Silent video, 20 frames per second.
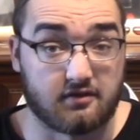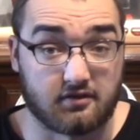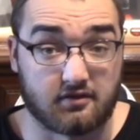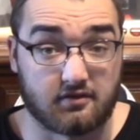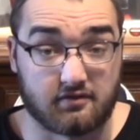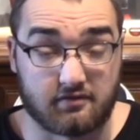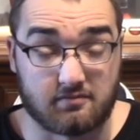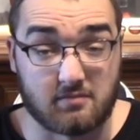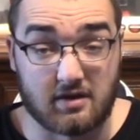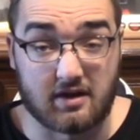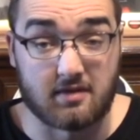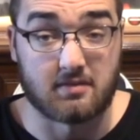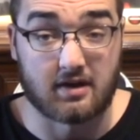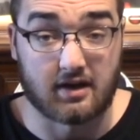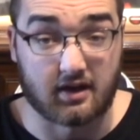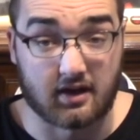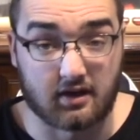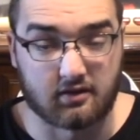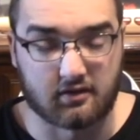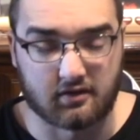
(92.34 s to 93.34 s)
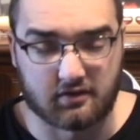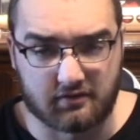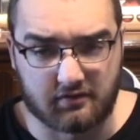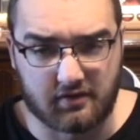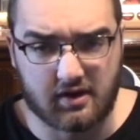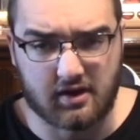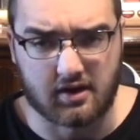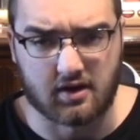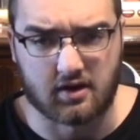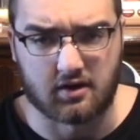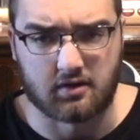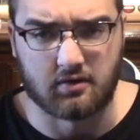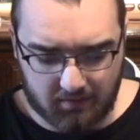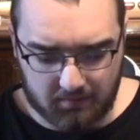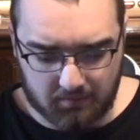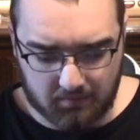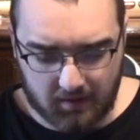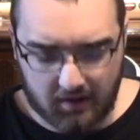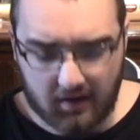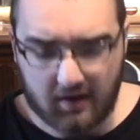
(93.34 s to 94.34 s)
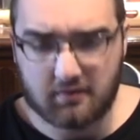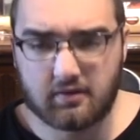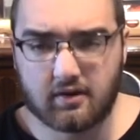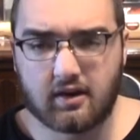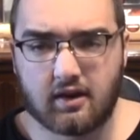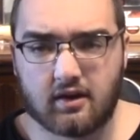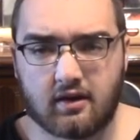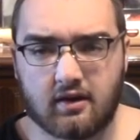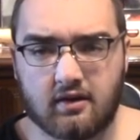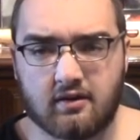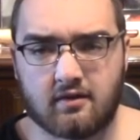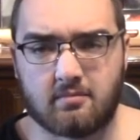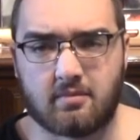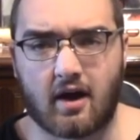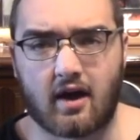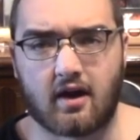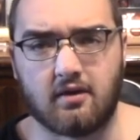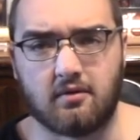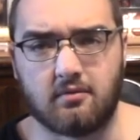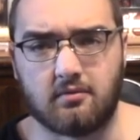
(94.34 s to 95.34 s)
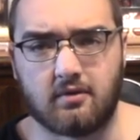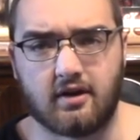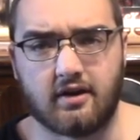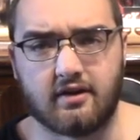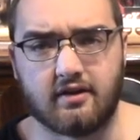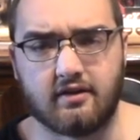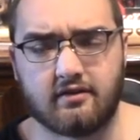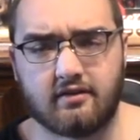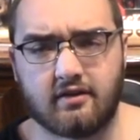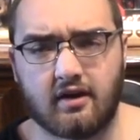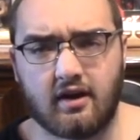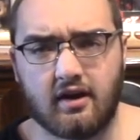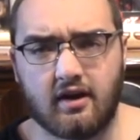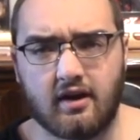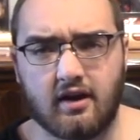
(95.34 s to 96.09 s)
of me making this video. What I really liked about it was